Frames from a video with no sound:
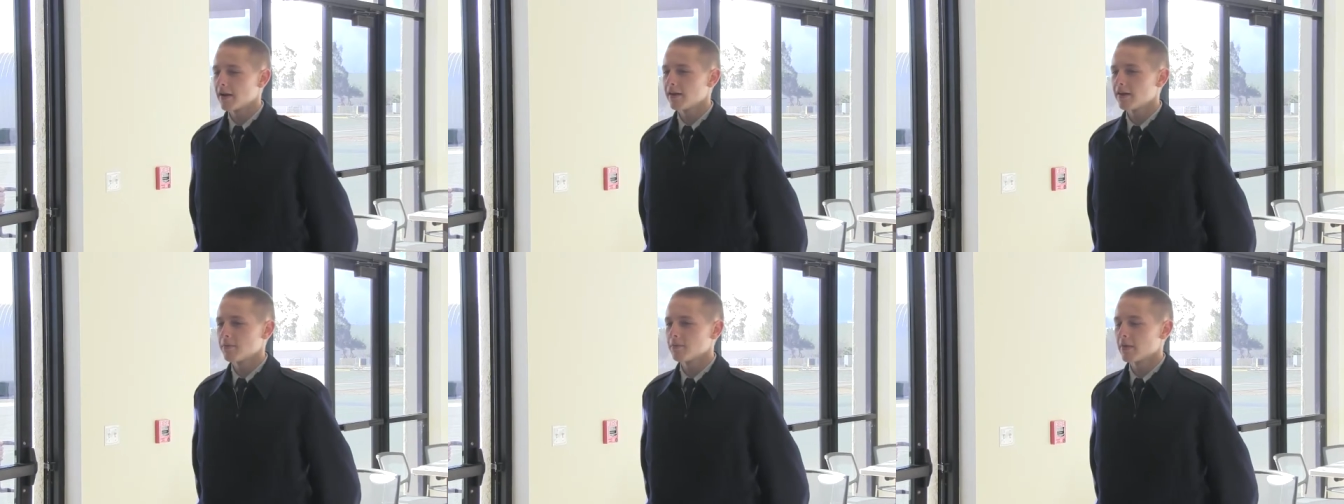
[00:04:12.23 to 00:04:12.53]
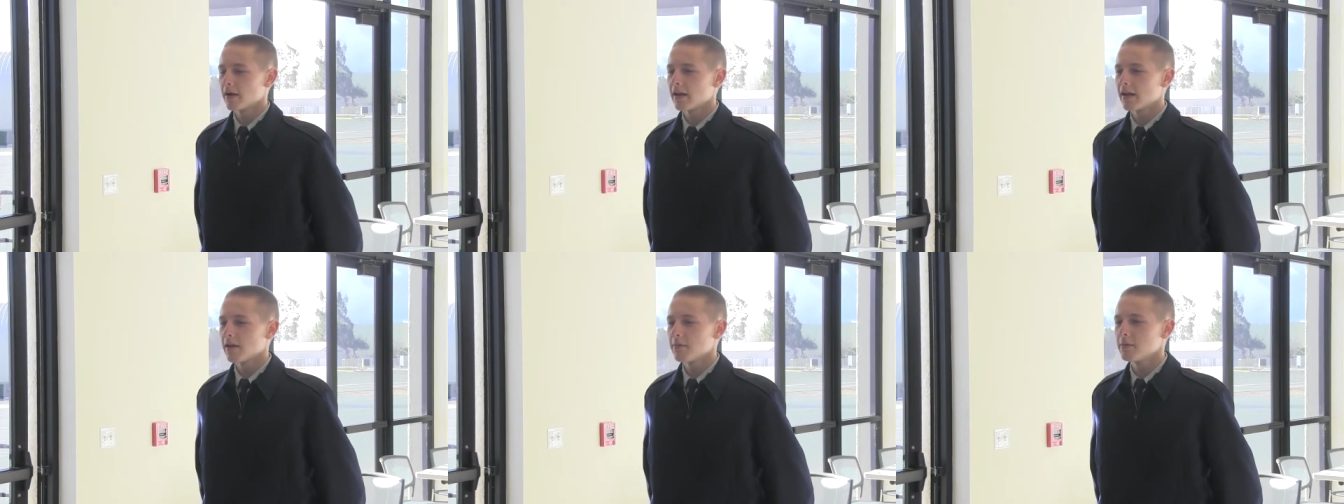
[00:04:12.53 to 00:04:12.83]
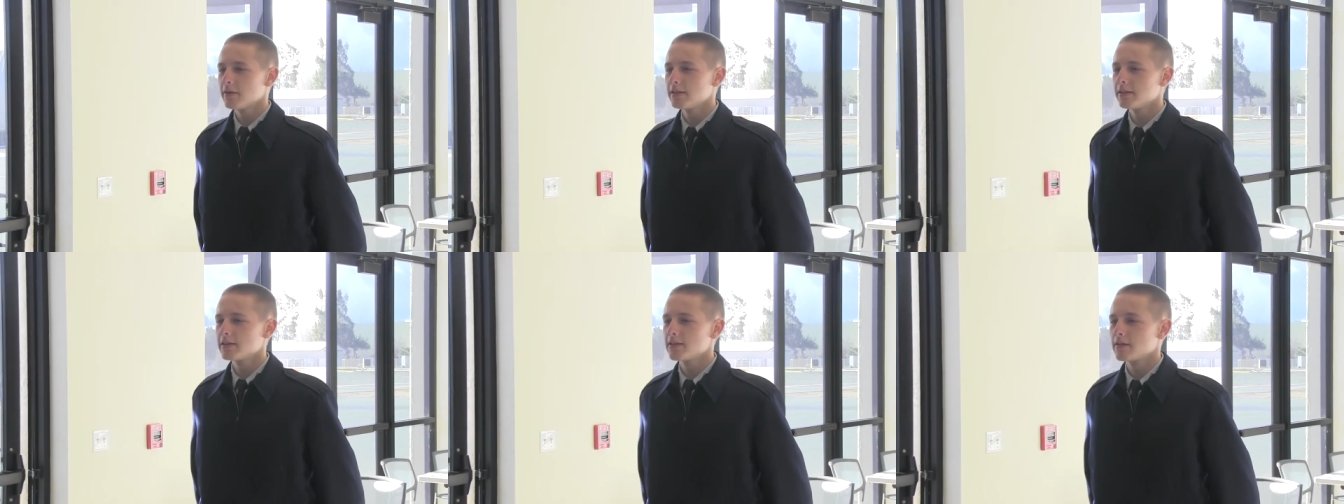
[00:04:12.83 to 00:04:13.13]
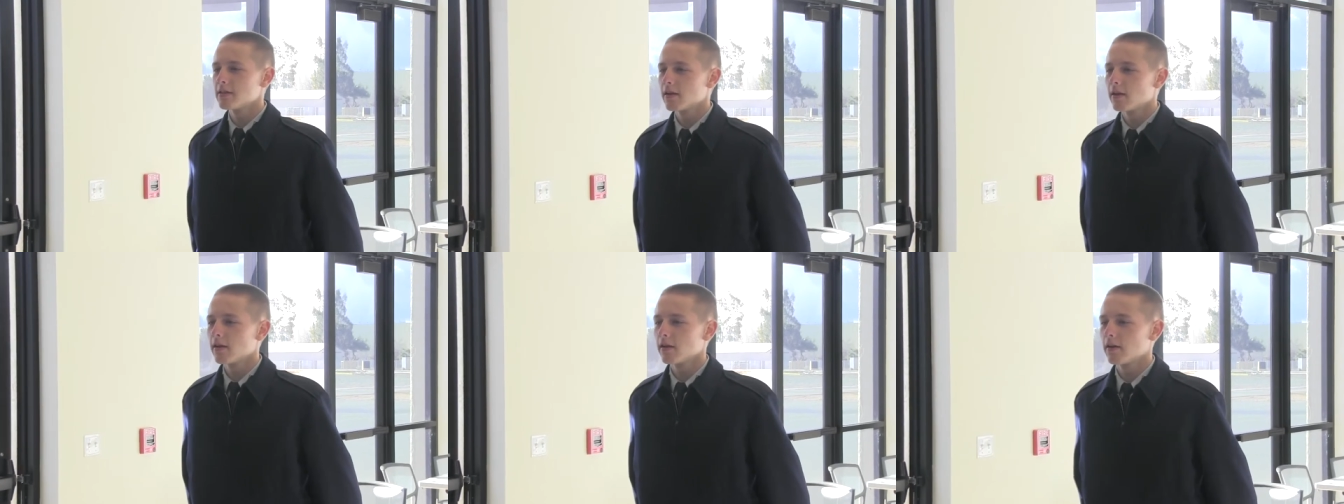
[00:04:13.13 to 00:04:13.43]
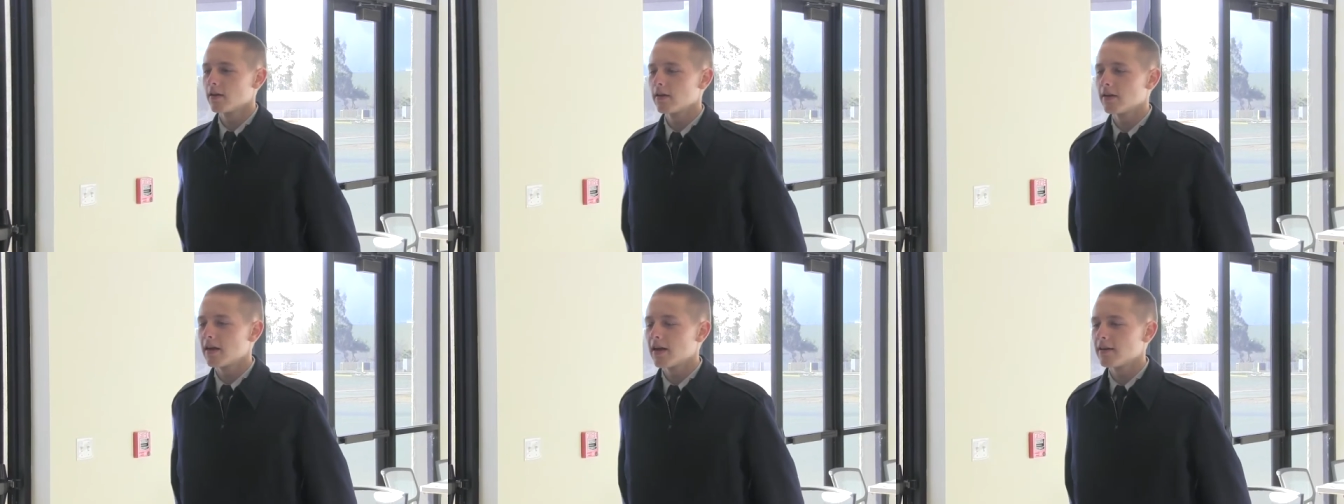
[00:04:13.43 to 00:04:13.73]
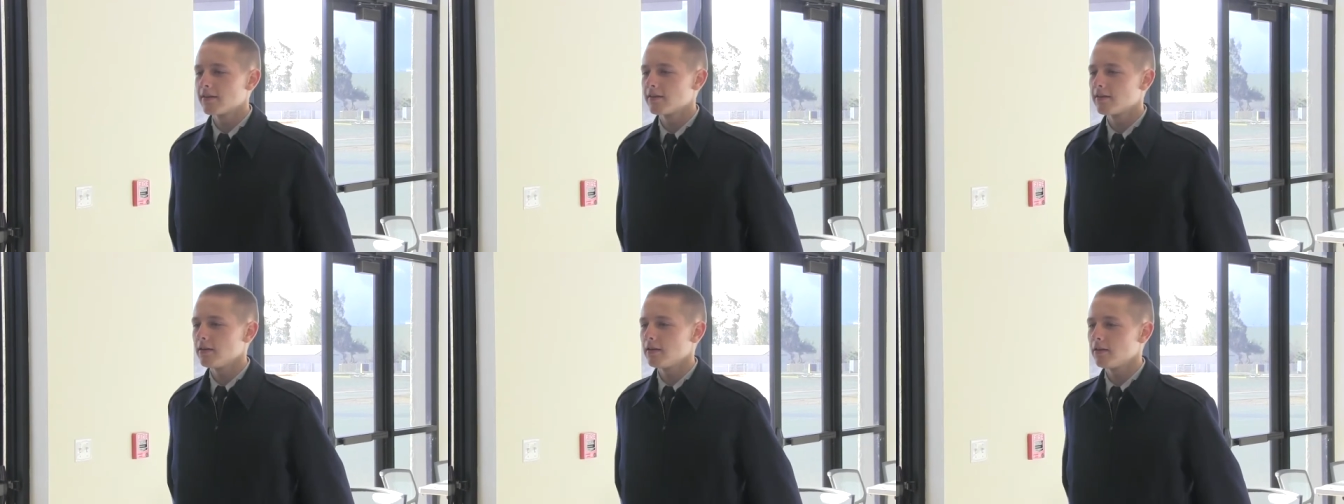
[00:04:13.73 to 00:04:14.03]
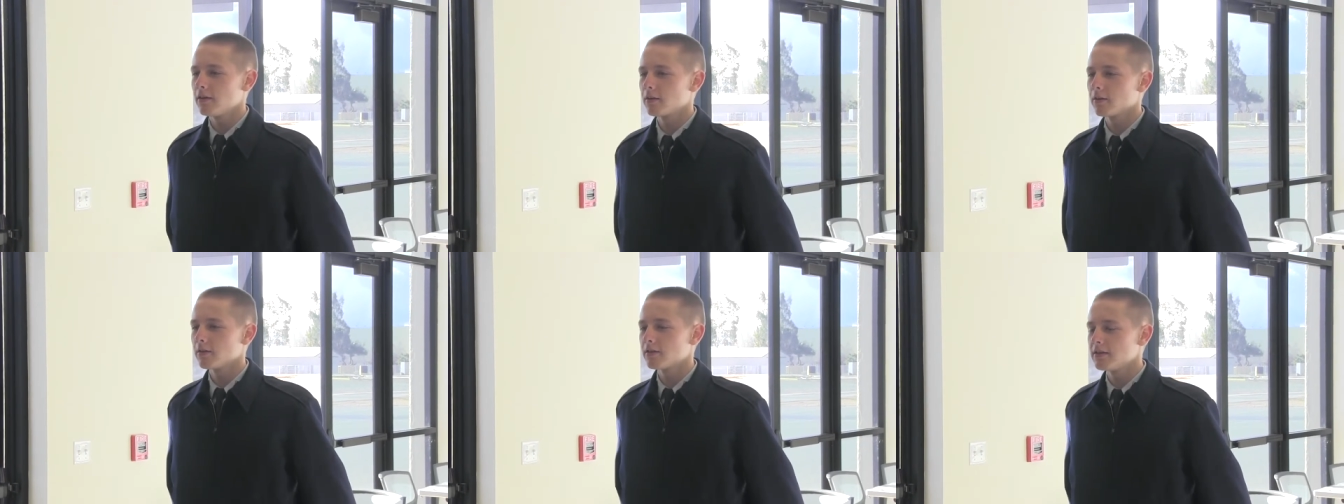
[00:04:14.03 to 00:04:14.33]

my, my name is Cadet Senior